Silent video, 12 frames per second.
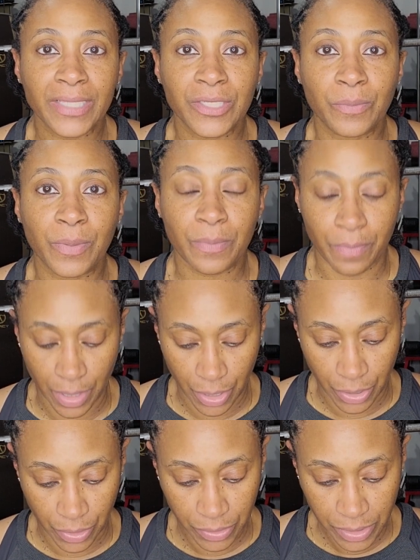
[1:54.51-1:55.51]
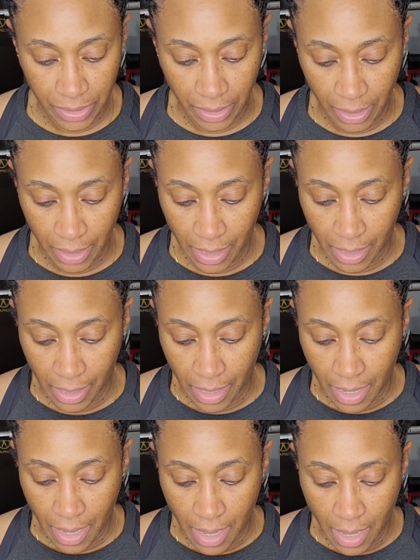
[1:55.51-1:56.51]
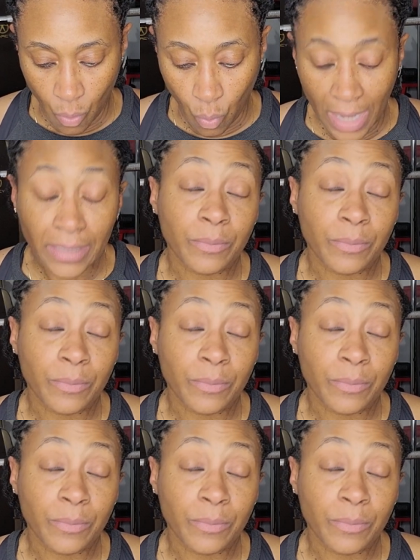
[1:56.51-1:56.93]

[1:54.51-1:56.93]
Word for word: to be burned while